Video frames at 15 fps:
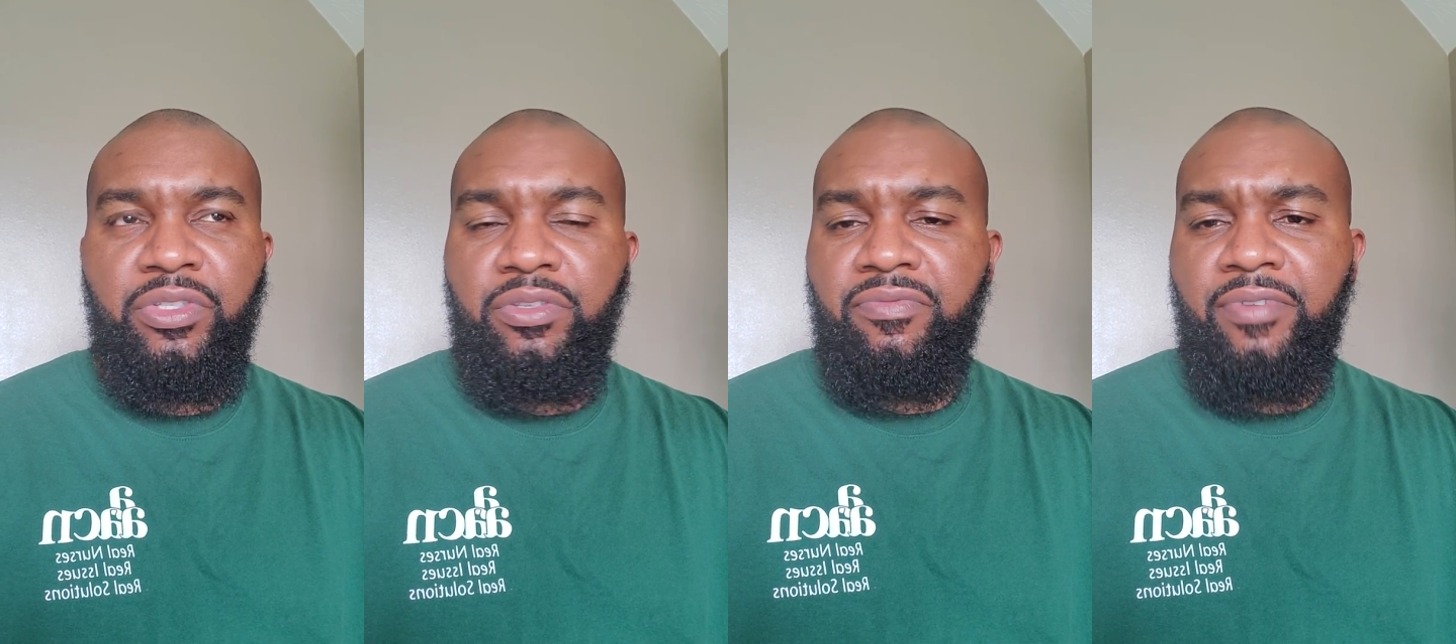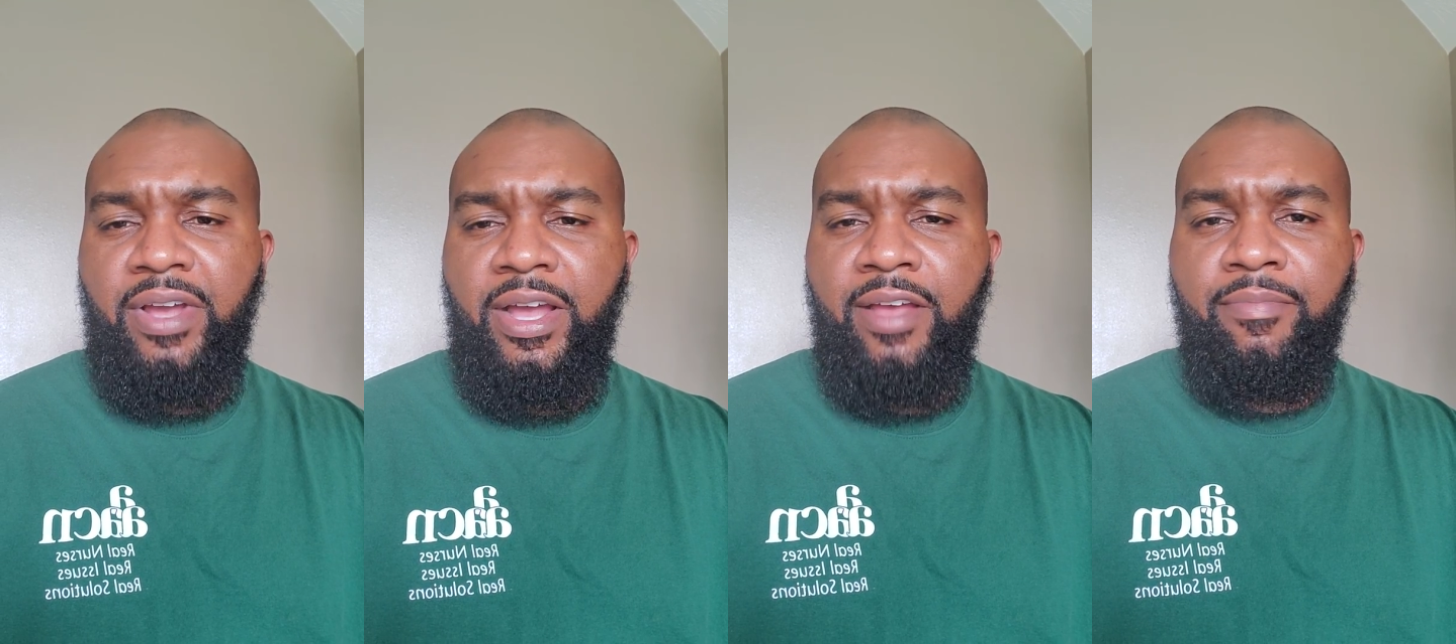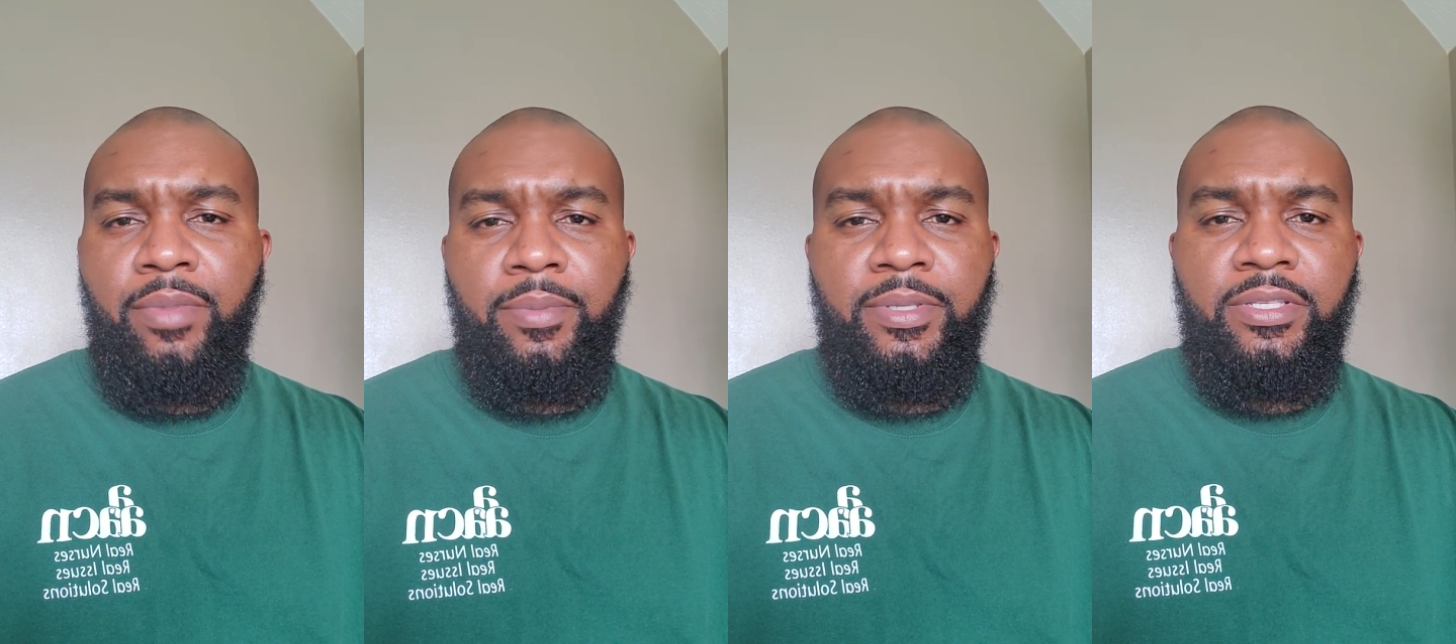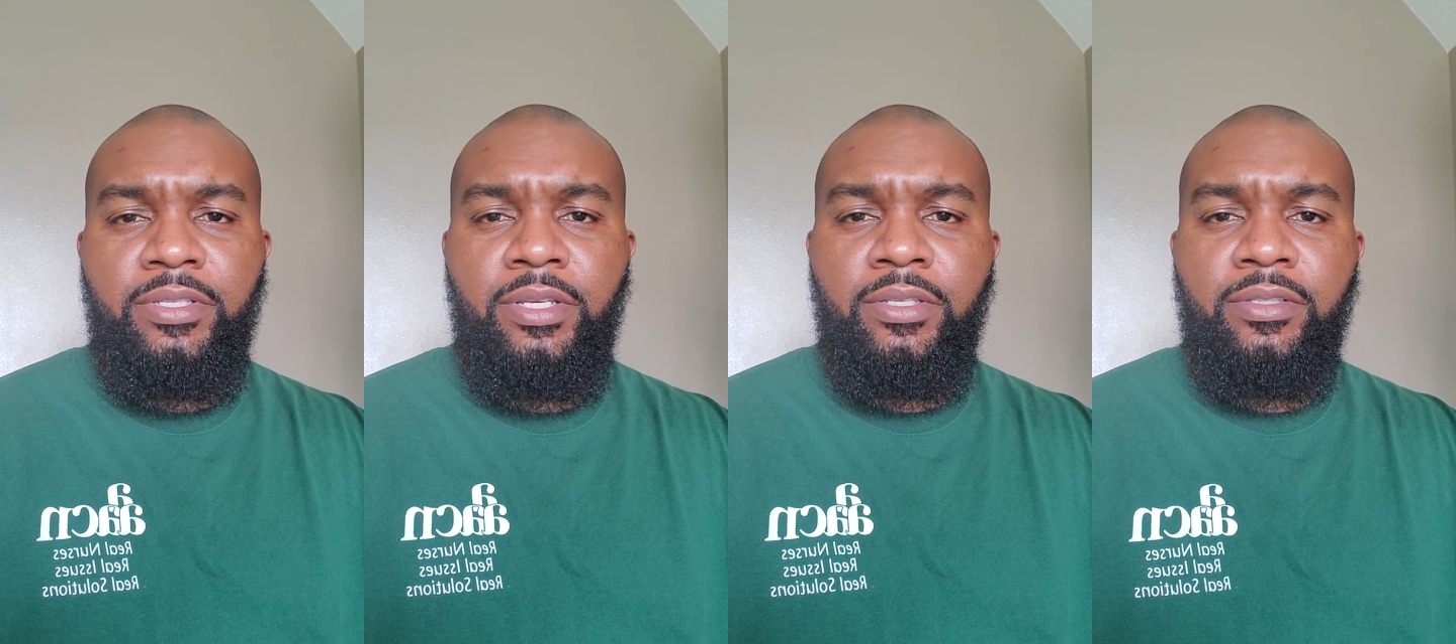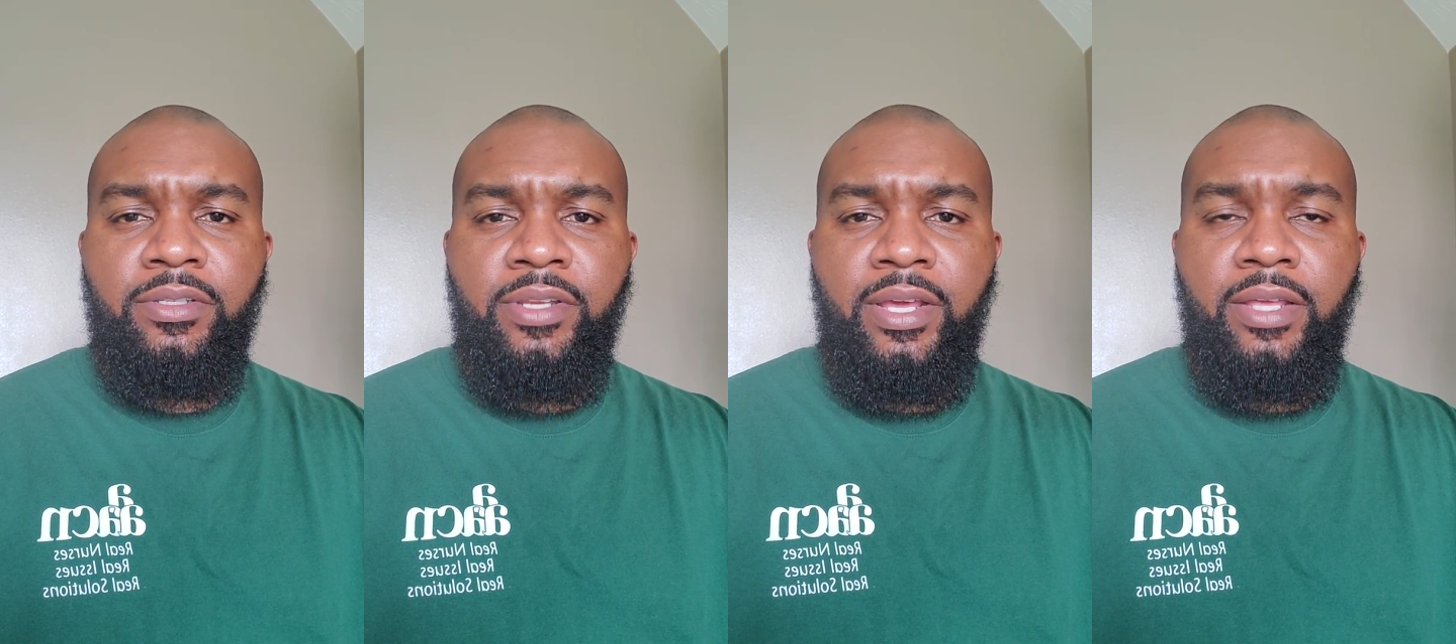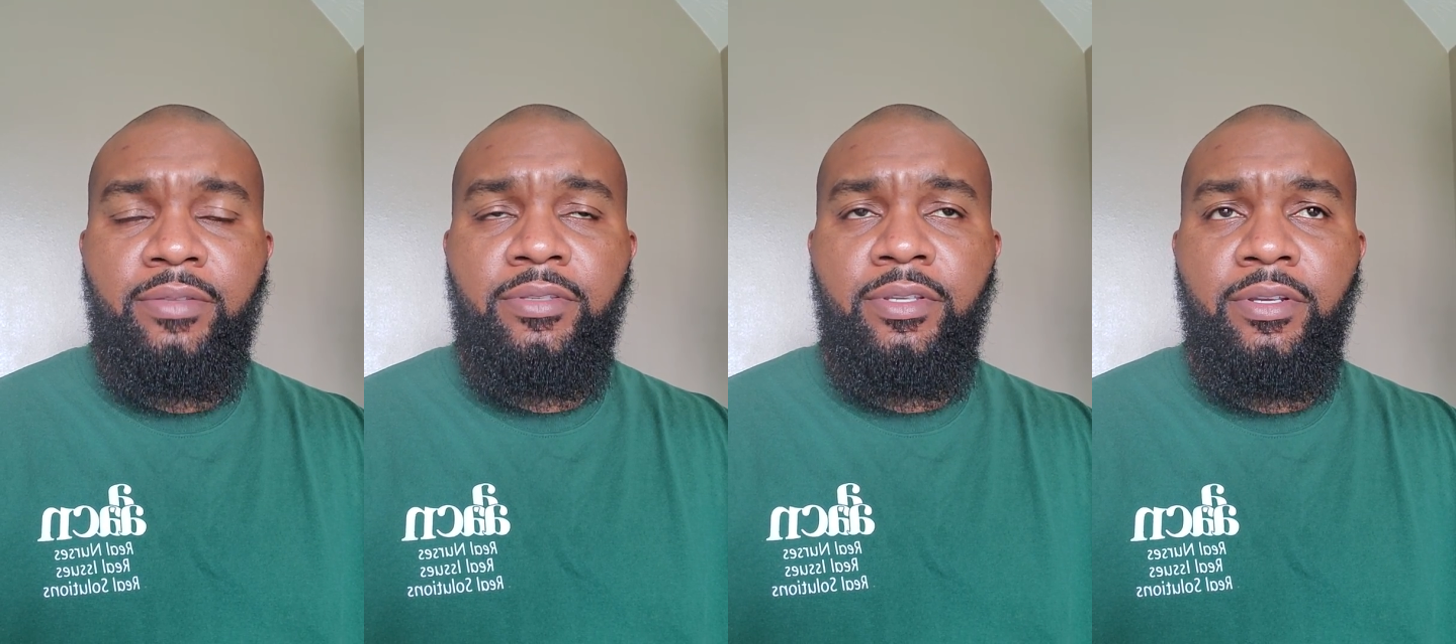five, maybe six deaths